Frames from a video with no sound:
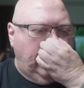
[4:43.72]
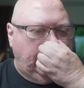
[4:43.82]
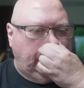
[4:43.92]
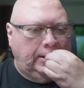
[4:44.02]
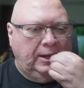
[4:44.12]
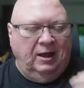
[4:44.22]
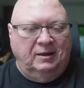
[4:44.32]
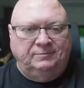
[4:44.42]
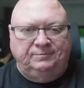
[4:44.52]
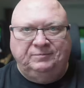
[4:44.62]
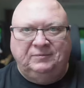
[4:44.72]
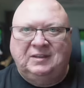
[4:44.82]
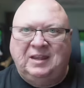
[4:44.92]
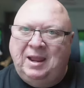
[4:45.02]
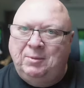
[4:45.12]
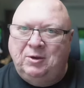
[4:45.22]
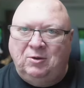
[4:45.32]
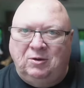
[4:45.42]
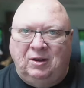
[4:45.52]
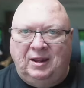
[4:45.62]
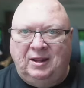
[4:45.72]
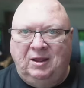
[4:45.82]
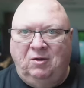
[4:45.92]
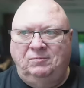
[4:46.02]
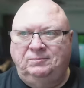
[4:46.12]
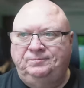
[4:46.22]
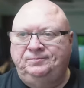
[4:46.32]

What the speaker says: And damn, it hurt like hell.